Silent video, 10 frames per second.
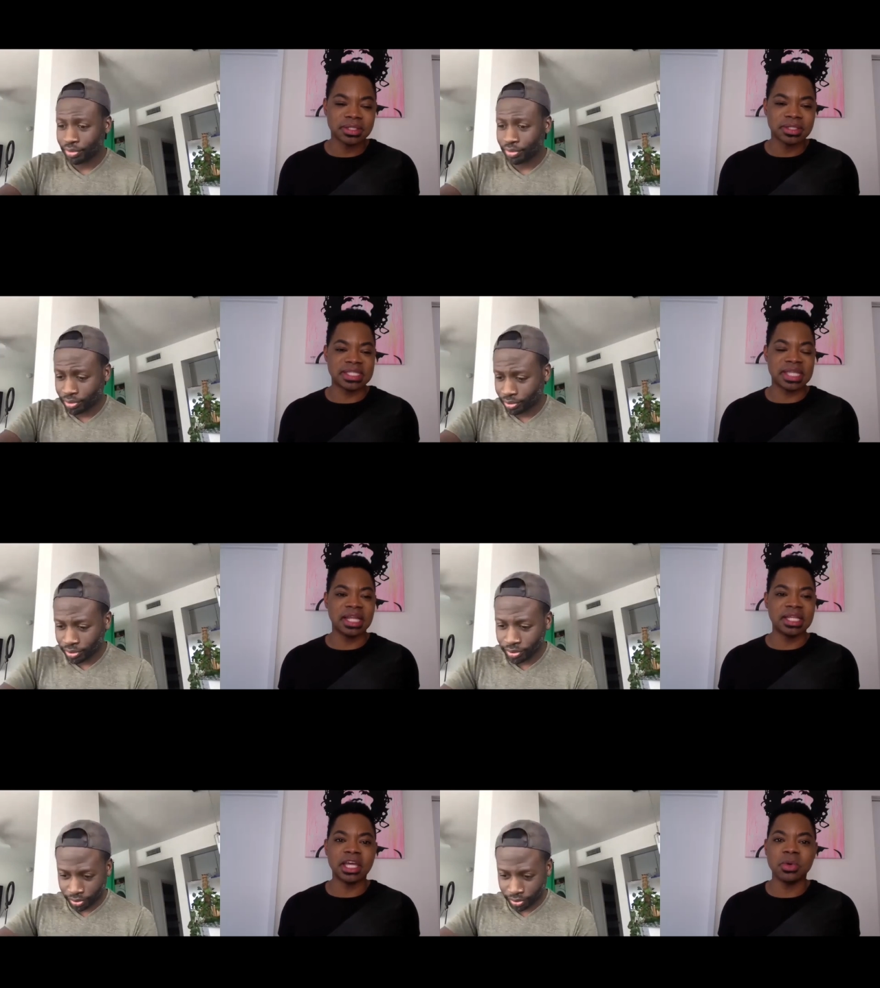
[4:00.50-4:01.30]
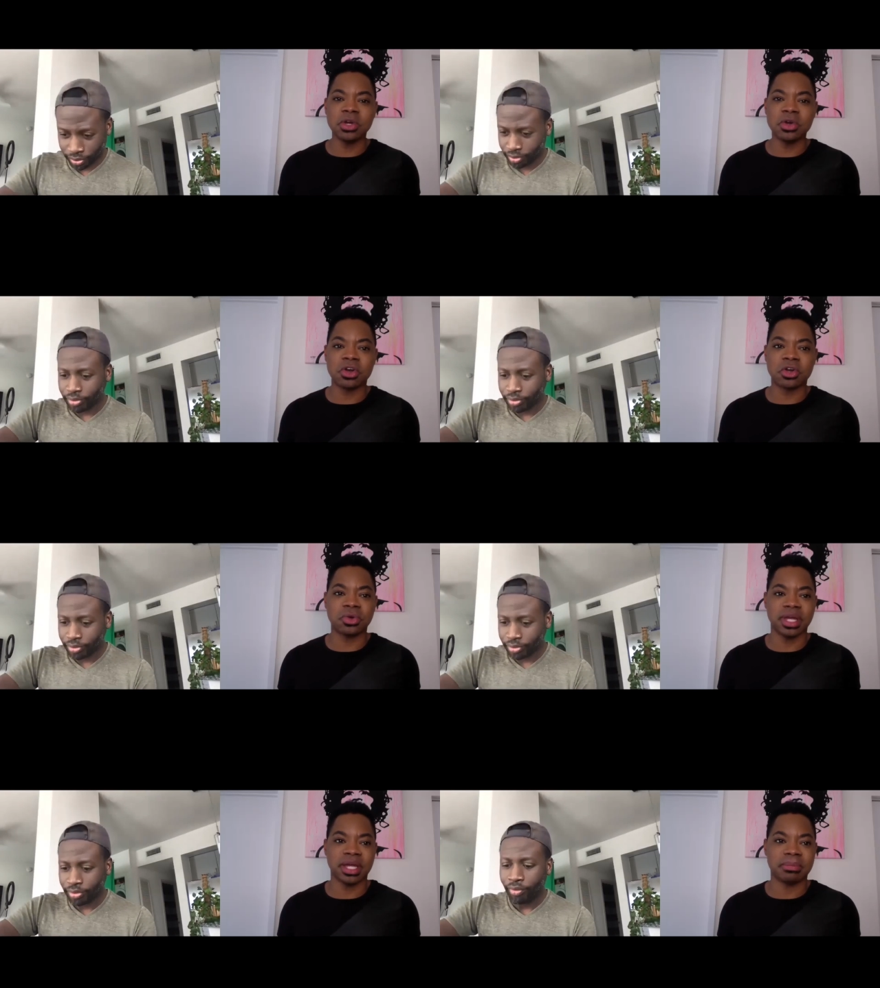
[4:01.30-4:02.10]
Speaker 1: Is that a liquid or a
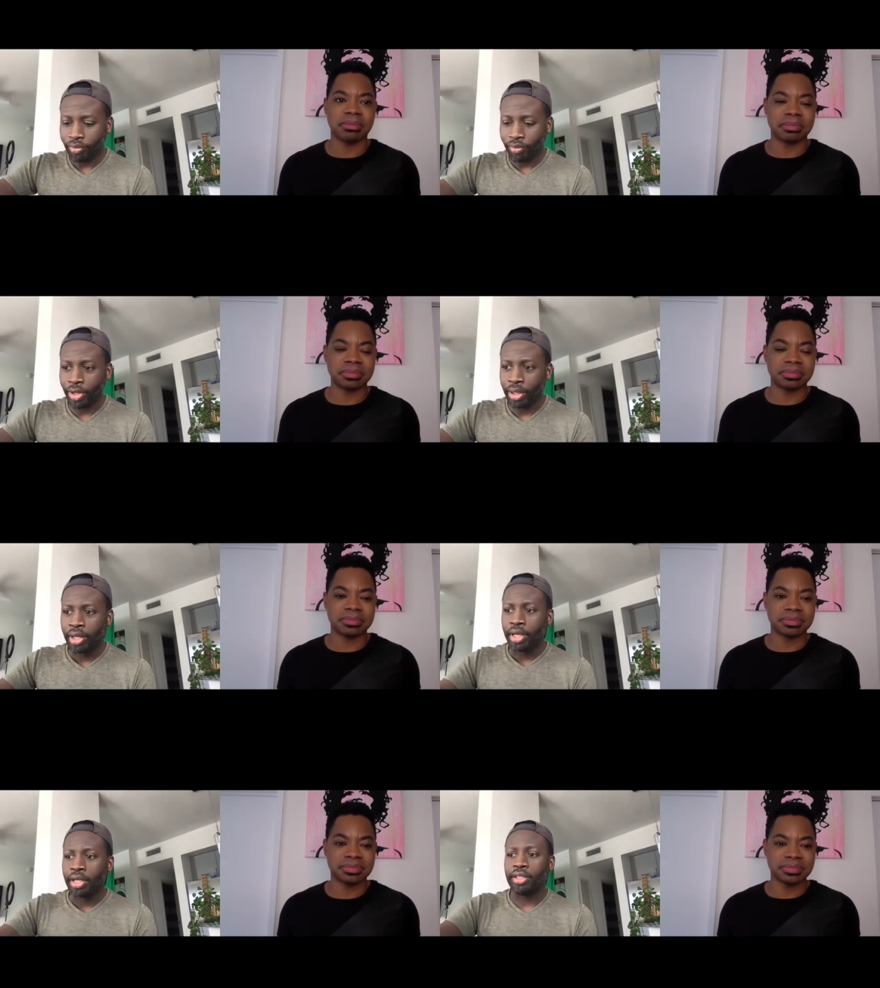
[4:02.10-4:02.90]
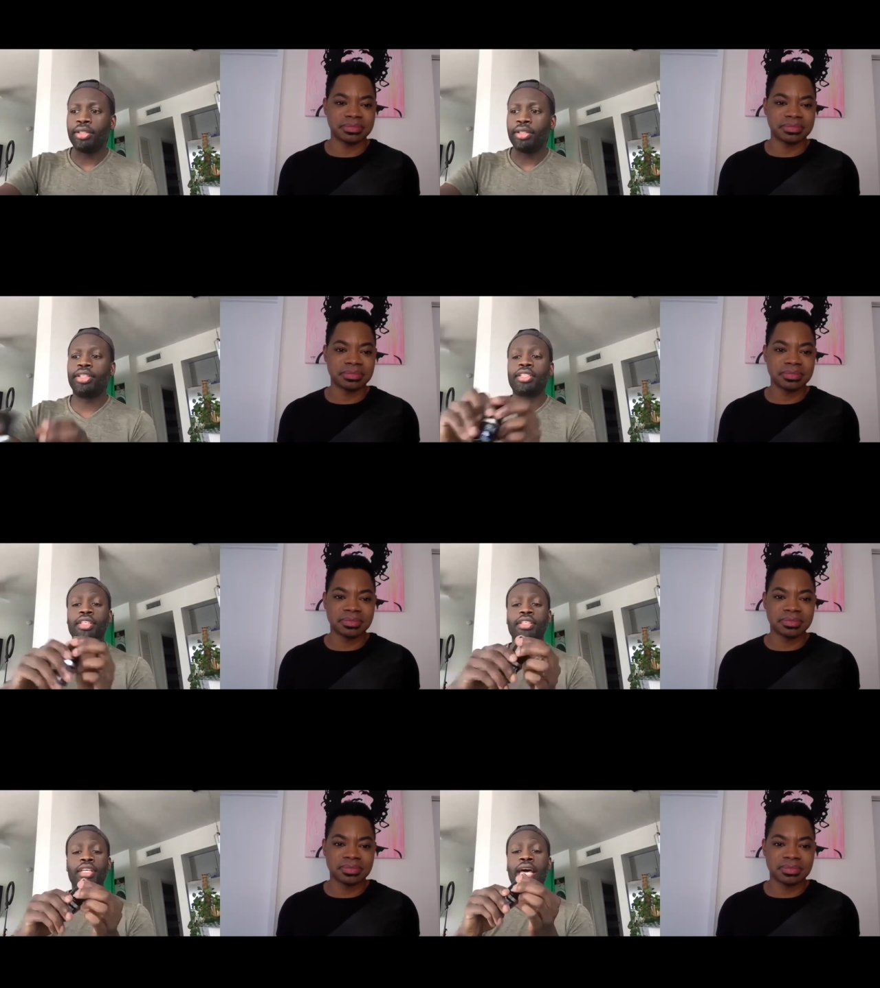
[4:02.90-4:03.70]
cream?
Speaker 2: This is, I,
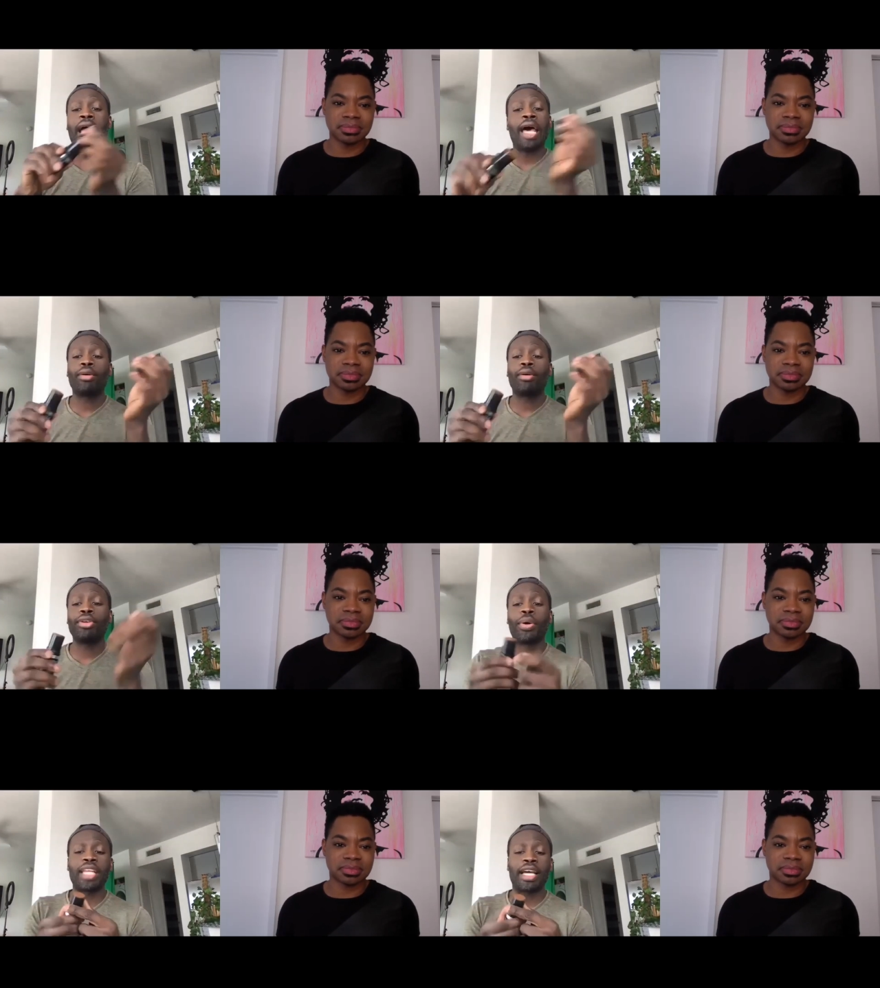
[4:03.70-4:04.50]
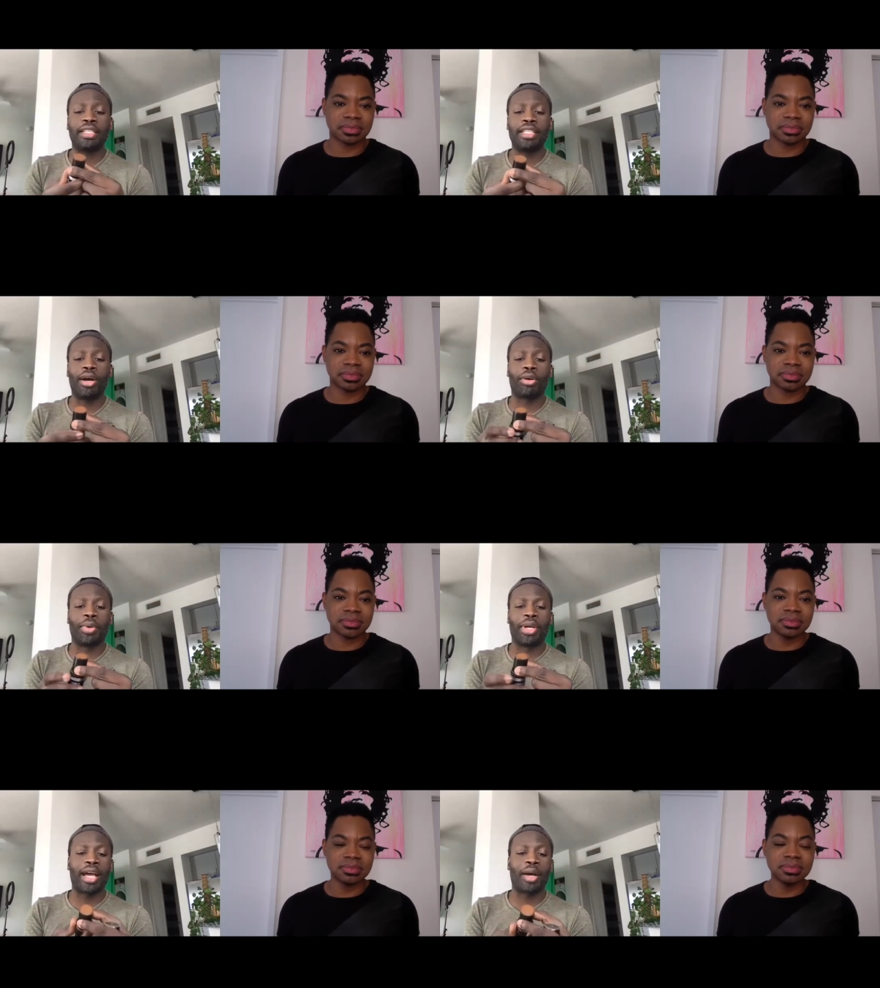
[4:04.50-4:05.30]
I don't know. It's like a deodorant, like a
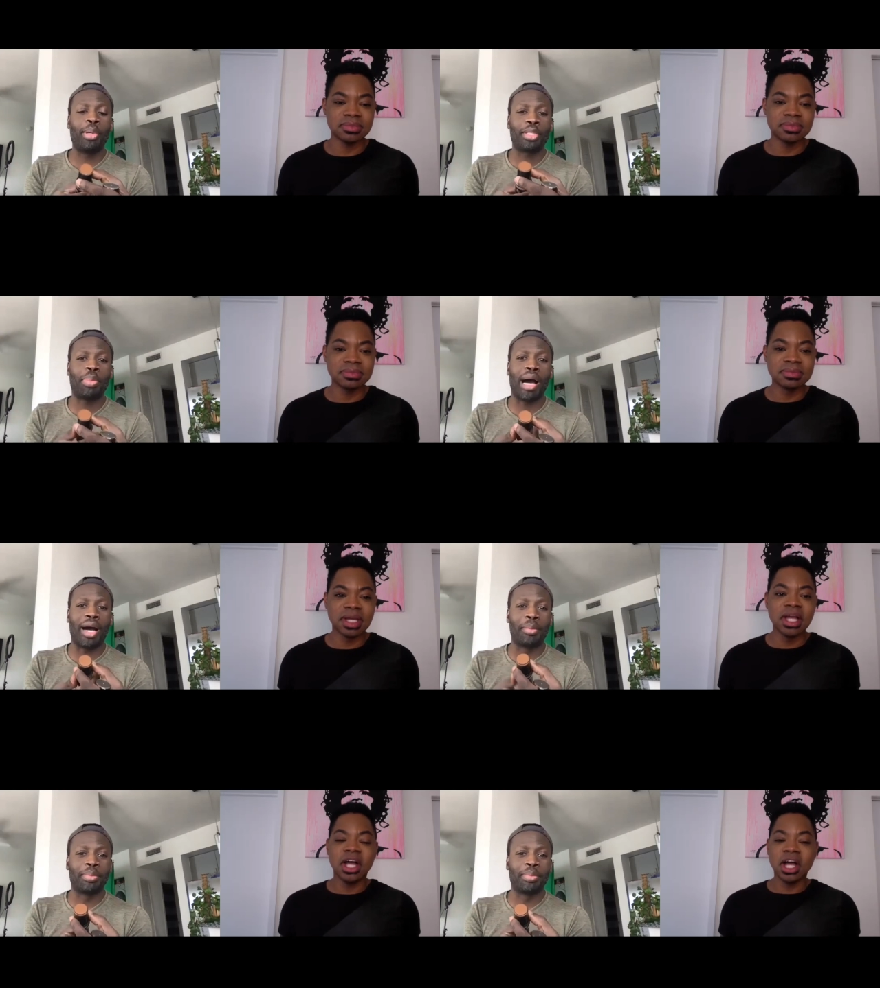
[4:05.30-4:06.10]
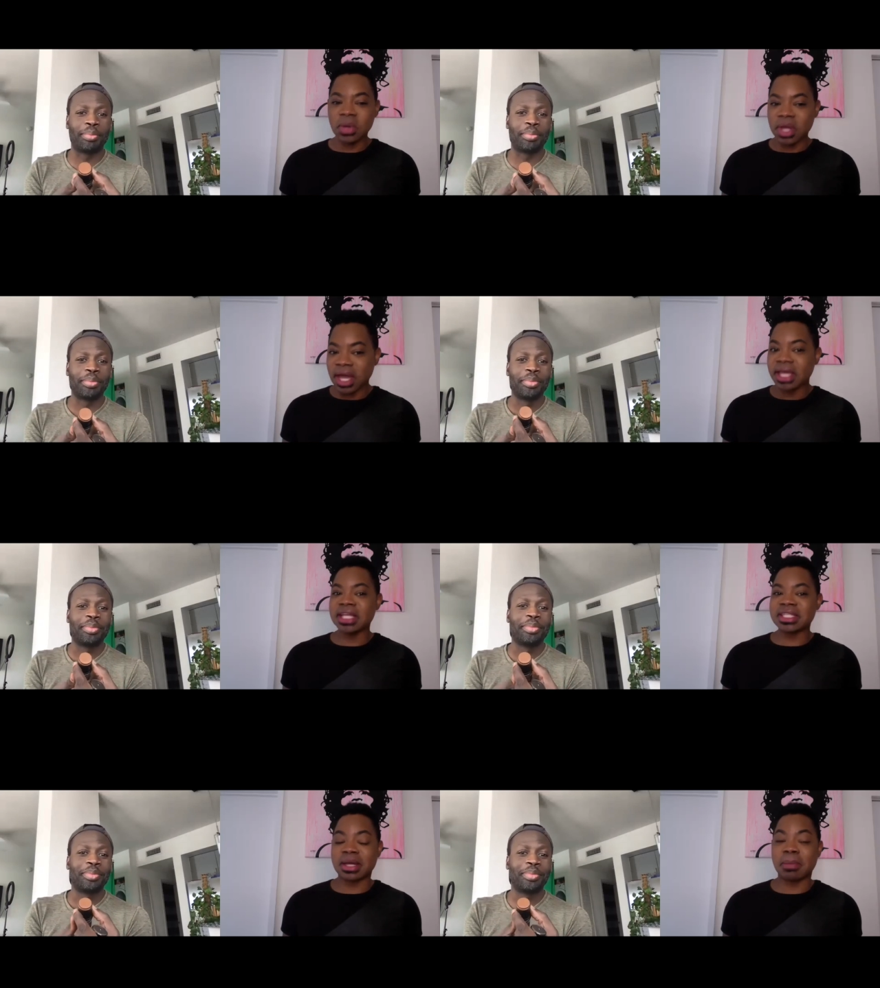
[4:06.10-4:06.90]
push pop.
Speaker 1: Okay,
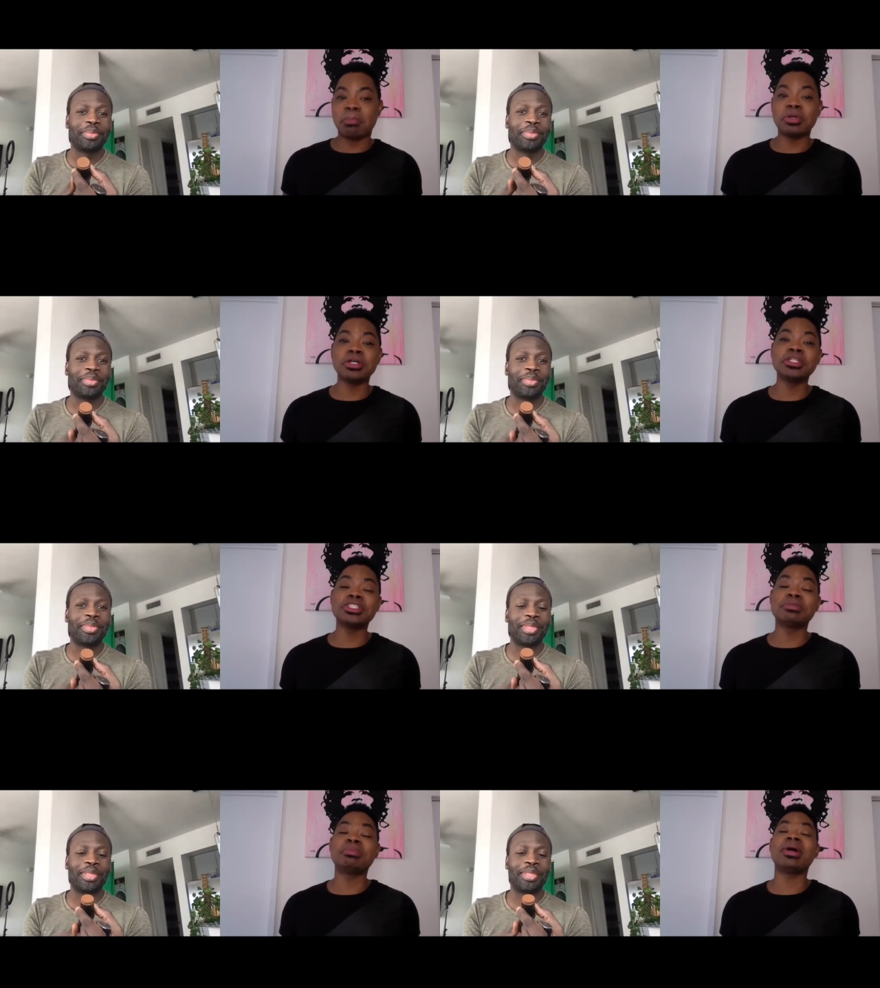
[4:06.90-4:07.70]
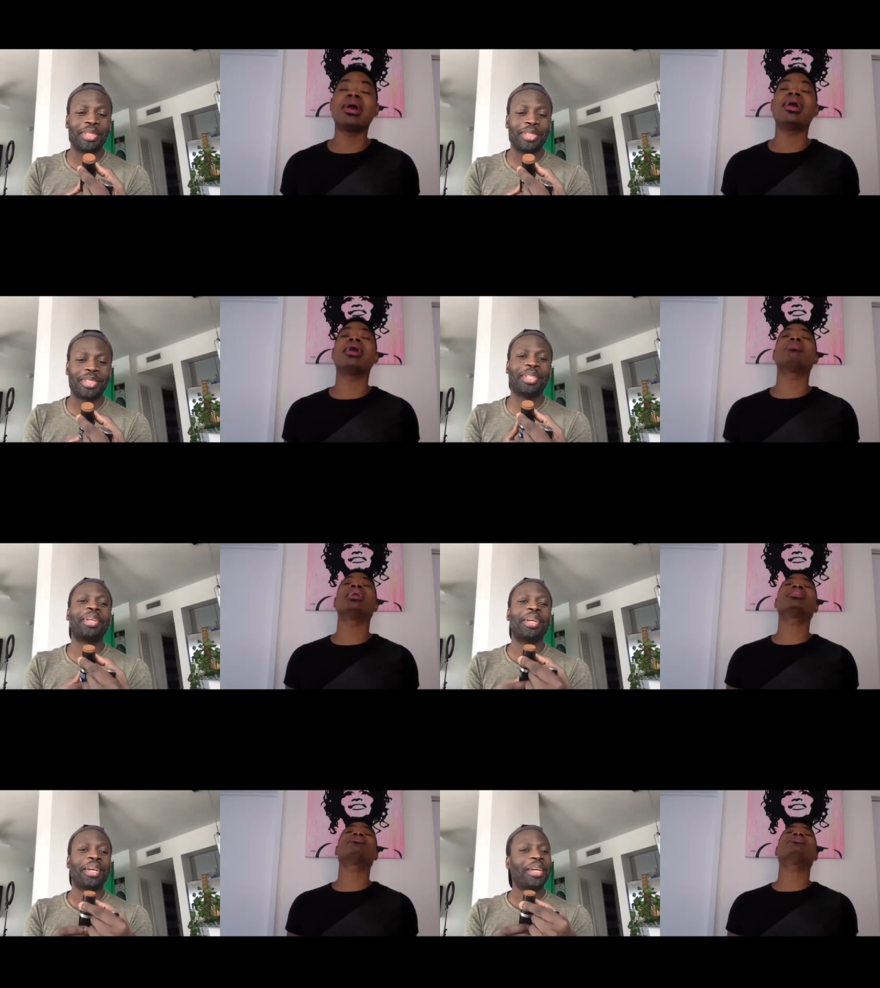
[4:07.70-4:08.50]
it's a push pop, not
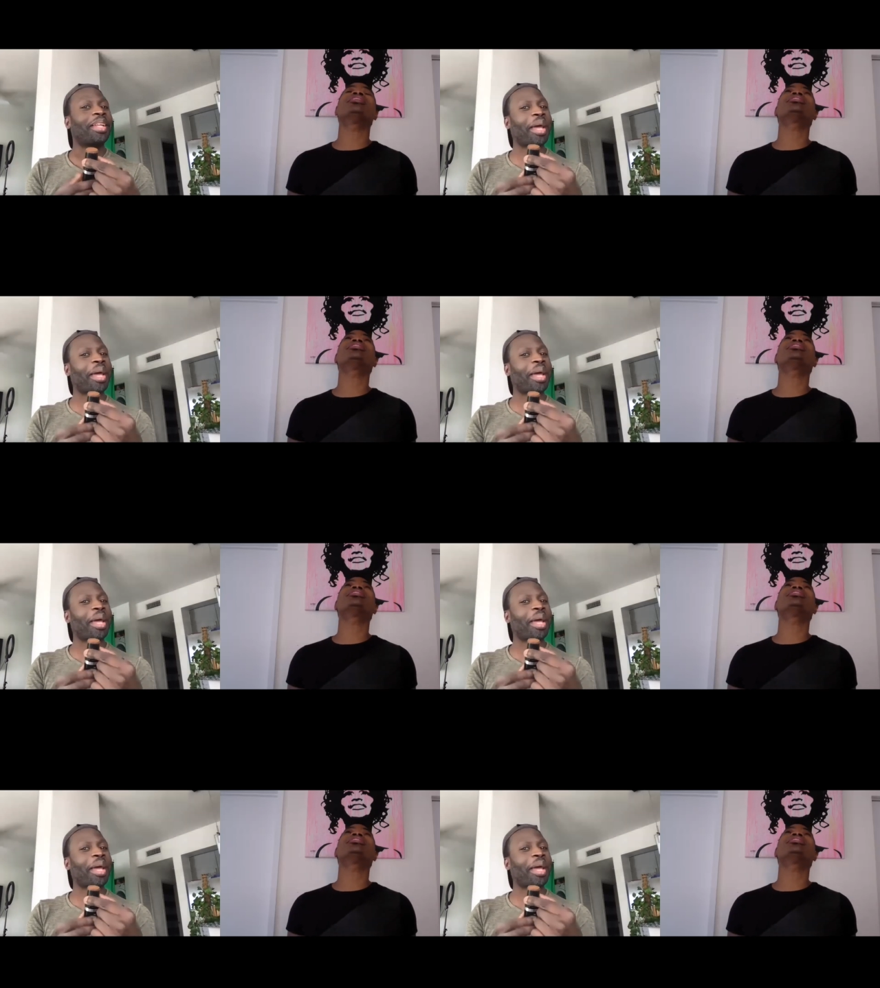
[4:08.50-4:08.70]
the
Speaker 2: flex. Like